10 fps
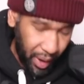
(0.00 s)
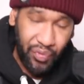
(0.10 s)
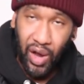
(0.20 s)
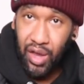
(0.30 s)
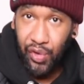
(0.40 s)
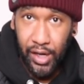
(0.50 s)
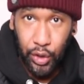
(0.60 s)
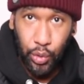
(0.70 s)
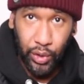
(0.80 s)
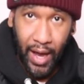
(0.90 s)
But if I
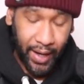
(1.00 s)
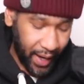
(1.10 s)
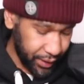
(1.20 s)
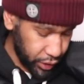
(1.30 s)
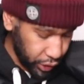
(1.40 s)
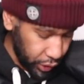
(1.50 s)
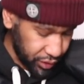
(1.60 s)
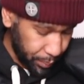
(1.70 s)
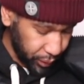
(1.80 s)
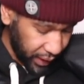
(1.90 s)
Google that, Canada
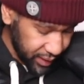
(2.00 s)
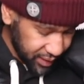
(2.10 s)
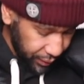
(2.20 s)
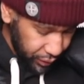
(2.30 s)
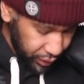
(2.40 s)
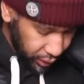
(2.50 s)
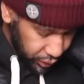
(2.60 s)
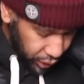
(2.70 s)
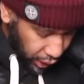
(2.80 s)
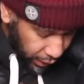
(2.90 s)
Goose, and put that
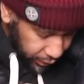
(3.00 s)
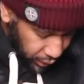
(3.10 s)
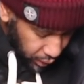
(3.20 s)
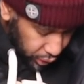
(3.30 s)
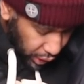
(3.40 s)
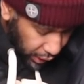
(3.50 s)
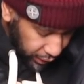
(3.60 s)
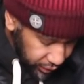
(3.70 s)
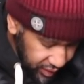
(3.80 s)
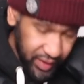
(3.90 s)

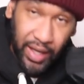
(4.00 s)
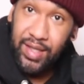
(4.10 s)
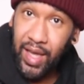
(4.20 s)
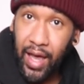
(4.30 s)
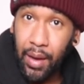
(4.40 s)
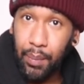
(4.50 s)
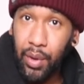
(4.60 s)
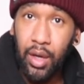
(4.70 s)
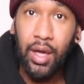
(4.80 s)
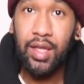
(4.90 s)

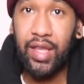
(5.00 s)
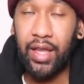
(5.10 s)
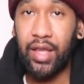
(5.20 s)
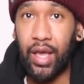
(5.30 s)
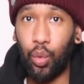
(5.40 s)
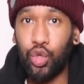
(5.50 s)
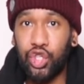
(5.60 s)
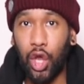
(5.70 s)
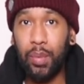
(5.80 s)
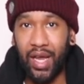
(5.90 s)
7996M, then it will
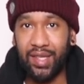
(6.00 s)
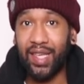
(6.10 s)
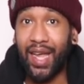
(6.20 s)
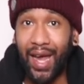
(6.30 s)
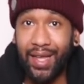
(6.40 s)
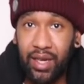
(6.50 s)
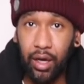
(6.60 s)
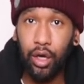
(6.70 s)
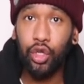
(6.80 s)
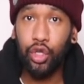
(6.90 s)
show me that it's a
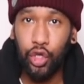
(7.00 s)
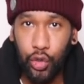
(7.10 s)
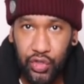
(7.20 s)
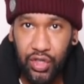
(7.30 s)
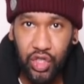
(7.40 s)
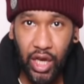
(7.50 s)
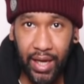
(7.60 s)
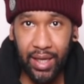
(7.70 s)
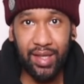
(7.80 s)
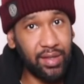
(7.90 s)
Canada Goose Goose
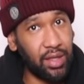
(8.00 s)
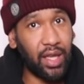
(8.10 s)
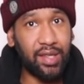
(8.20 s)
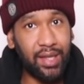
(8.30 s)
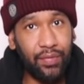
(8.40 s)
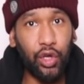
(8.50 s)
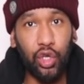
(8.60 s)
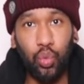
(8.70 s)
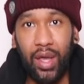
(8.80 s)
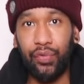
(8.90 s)
Jackets. That's another
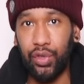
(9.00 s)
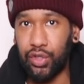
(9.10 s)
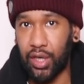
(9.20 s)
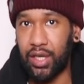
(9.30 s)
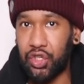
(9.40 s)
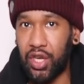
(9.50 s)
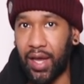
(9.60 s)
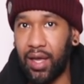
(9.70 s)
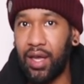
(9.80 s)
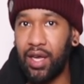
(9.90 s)
good way for you to kind of
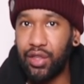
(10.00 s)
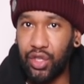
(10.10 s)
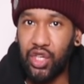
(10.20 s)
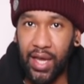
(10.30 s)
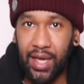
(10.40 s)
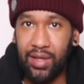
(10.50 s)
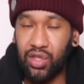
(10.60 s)
check the jackets,